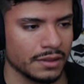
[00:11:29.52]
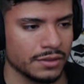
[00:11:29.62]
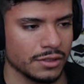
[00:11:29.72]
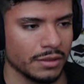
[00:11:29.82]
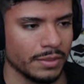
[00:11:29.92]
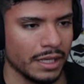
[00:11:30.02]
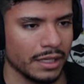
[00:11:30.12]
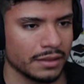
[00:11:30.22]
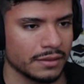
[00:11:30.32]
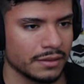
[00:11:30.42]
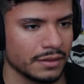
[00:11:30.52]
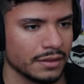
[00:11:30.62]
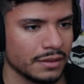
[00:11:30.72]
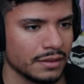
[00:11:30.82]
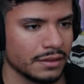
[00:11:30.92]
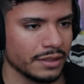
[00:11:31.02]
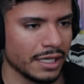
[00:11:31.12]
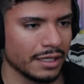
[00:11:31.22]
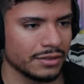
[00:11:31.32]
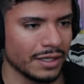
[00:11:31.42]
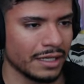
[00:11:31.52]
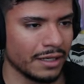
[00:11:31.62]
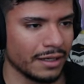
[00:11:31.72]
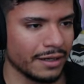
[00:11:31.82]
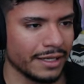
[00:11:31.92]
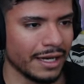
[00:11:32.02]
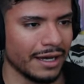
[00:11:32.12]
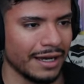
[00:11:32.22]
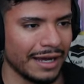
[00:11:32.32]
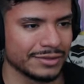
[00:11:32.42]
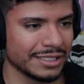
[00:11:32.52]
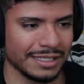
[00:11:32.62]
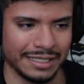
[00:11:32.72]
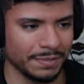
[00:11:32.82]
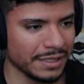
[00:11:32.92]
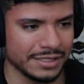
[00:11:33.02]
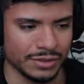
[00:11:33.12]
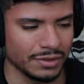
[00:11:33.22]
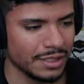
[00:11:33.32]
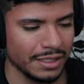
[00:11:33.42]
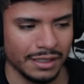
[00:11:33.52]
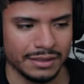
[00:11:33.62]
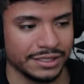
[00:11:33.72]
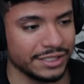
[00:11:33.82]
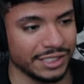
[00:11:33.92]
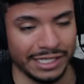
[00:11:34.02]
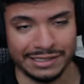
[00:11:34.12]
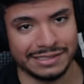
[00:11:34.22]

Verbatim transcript: Drop back. Yeah, no, no, no, yeah. I was looking at that play too. Shit.